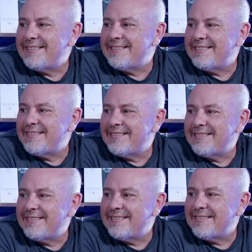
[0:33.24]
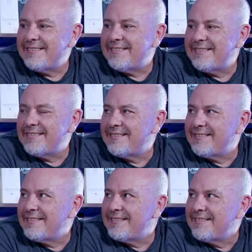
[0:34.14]

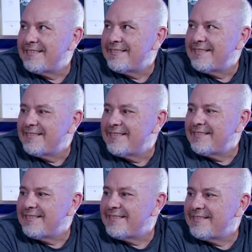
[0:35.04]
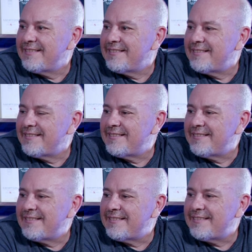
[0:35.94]

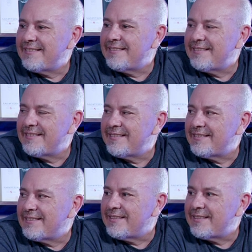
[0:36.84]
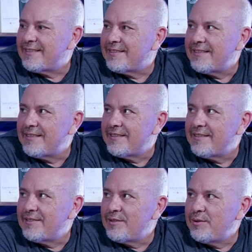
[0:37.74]

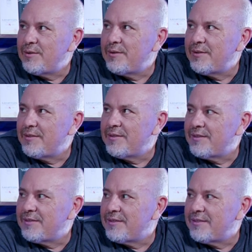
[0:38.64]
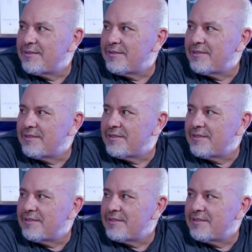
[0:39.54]
(silent)